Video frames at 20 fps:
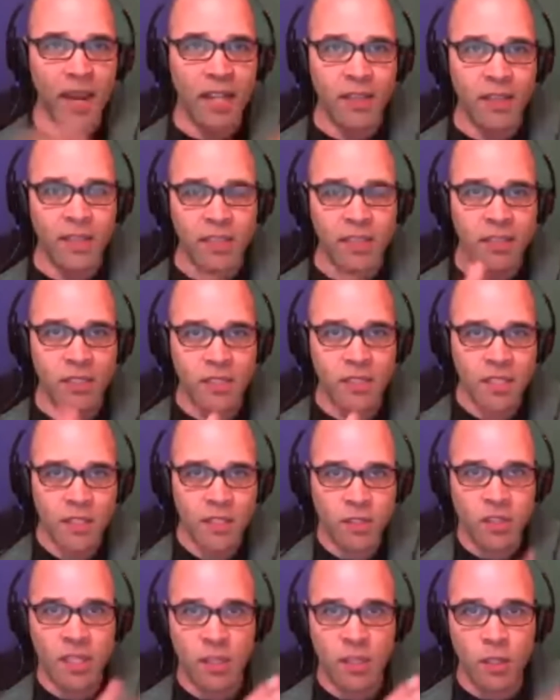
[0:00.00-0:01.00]
this until
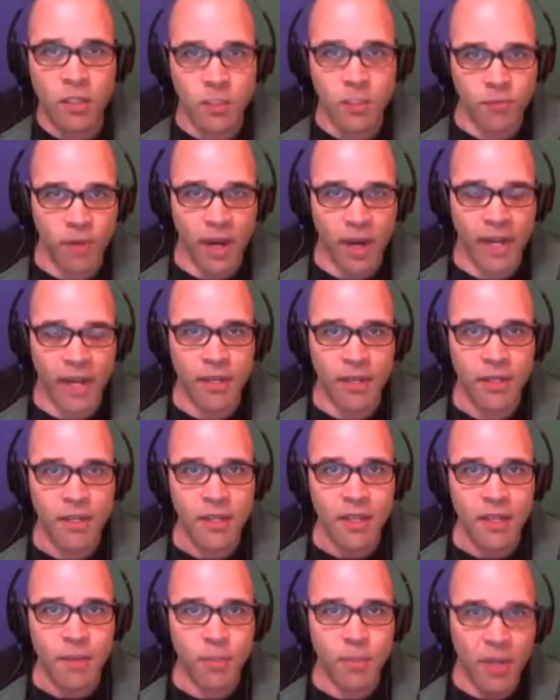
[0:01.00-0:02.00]
it looks right.
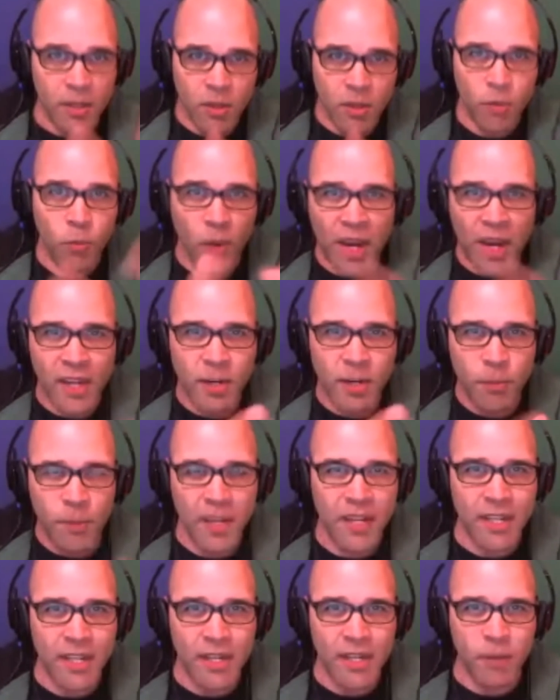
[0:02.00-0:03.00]
But the way you're
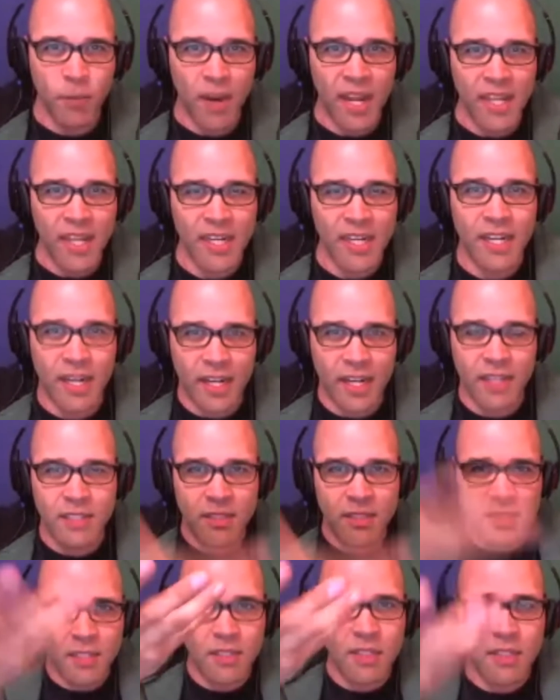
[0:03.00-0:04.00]
picking away at it is
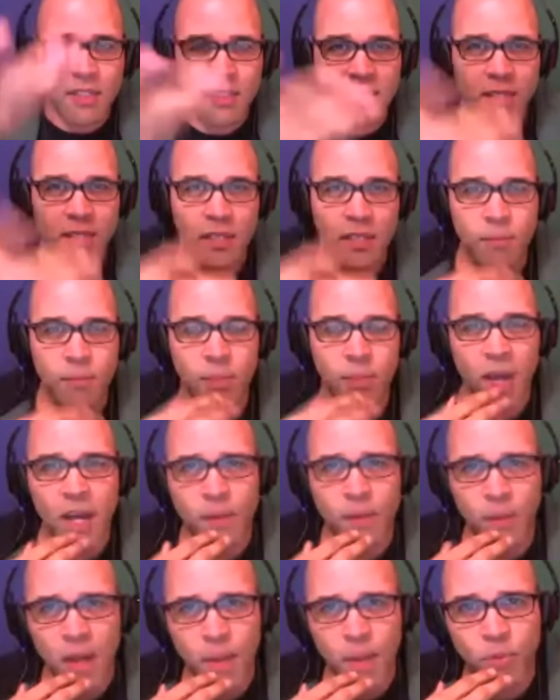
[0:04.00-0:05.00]
bottom up with